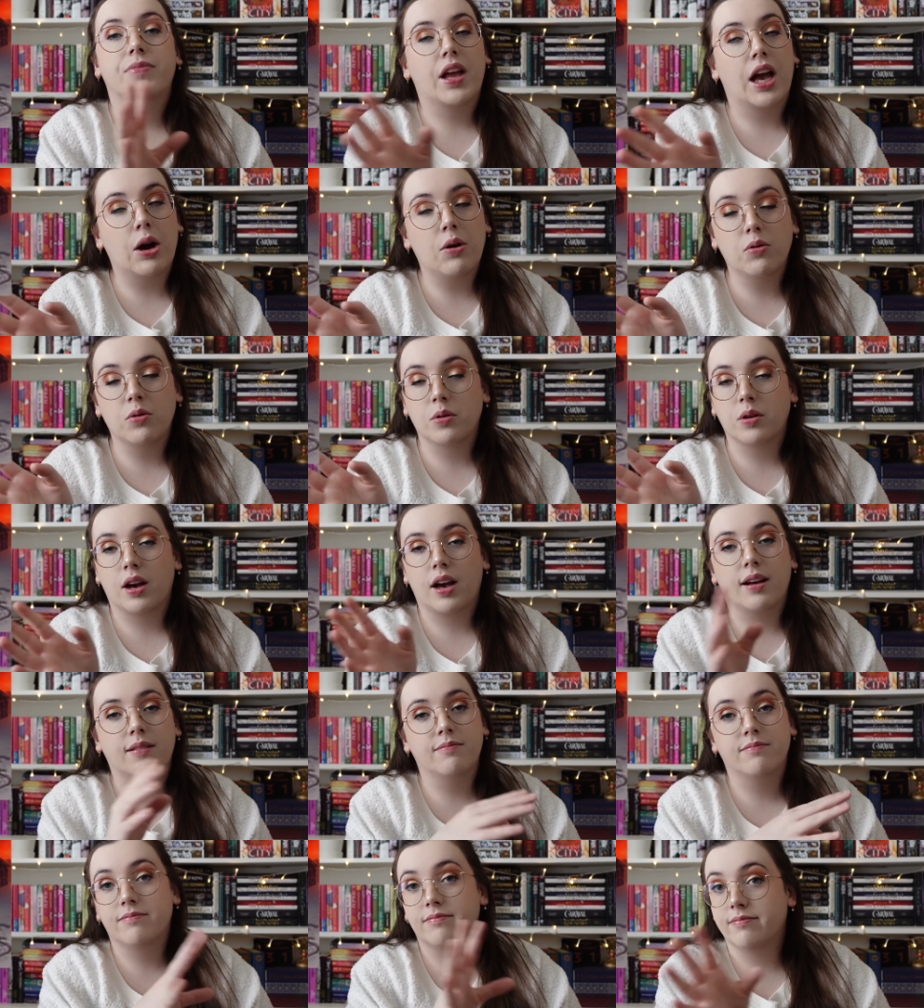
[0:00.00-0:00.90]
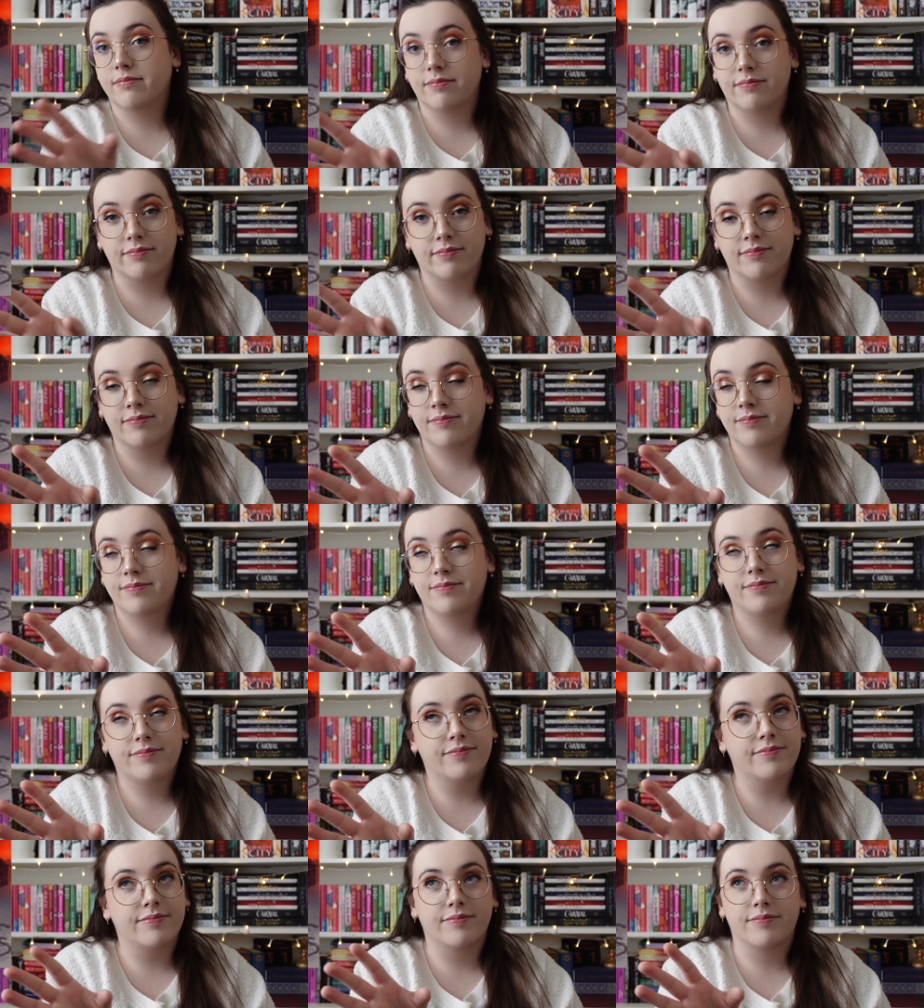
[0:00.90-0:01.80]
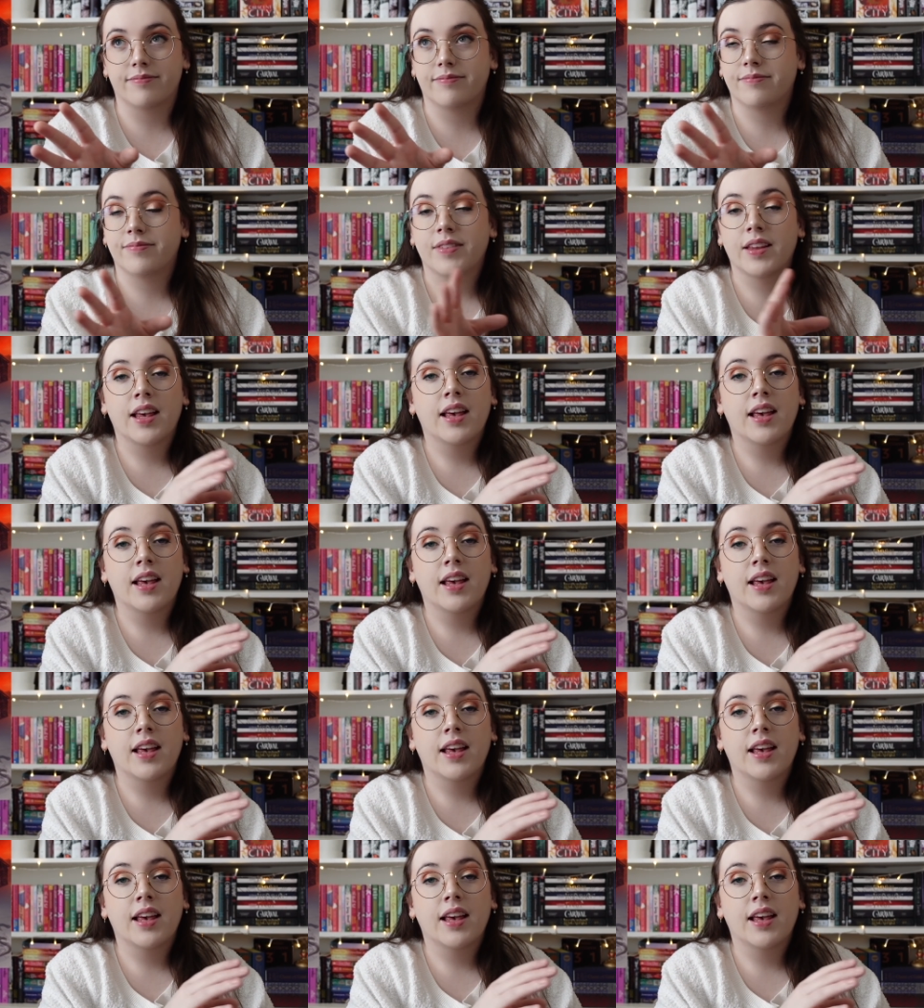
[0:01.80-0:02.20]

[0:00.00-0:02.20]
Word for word: I will, Mm-mm. Mm-mm.